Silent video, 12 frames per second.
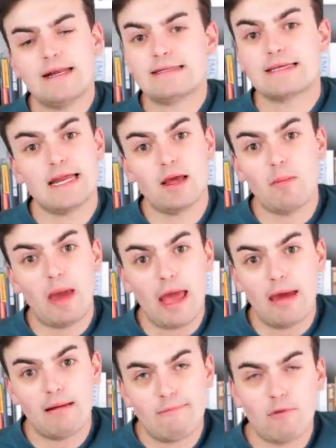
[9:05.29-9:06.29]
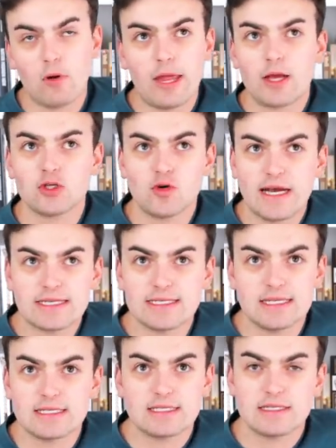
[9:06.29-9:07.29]
and a skinny pant or like a dress
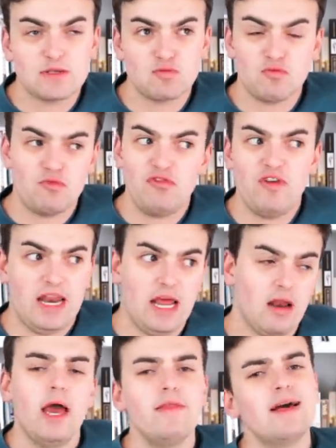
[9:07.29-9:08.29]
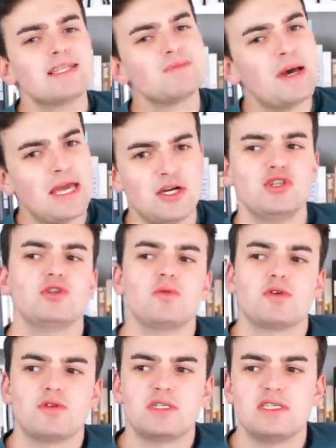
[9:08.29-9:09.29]
that's fit it. And that's my issue
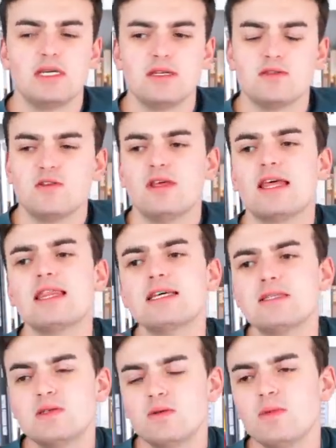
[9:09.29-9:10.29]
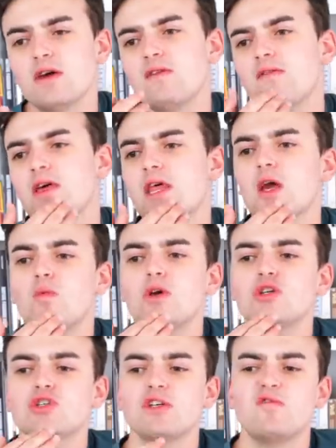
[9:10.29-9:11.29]
with Christine. So like this to me, I feel like
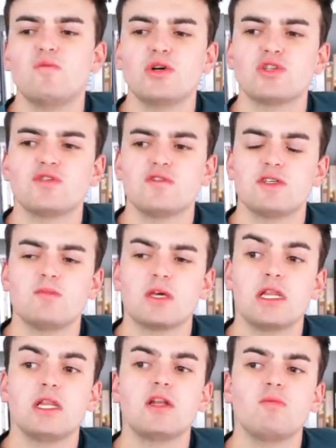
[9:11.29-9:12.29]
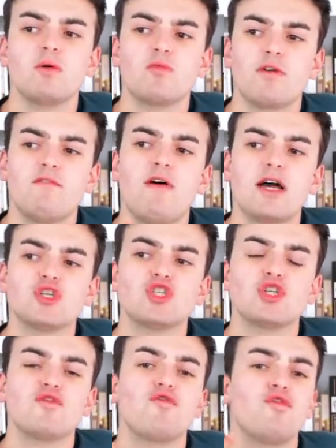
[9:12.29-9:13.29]
we should have pushed her something a little bit more
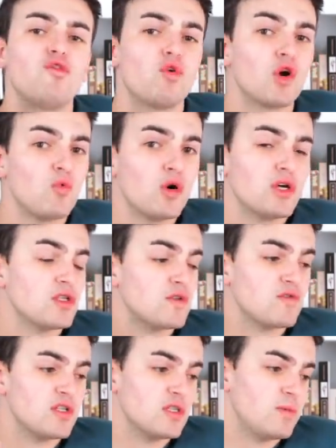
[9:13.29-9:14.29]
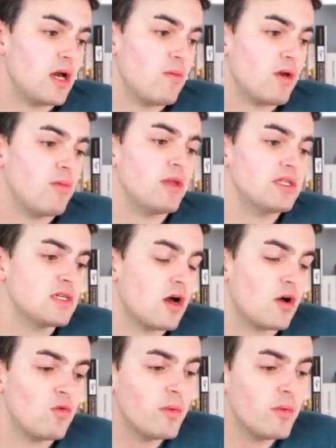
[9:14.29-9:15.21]
fashion forward. So if she's becoming a Balenciaga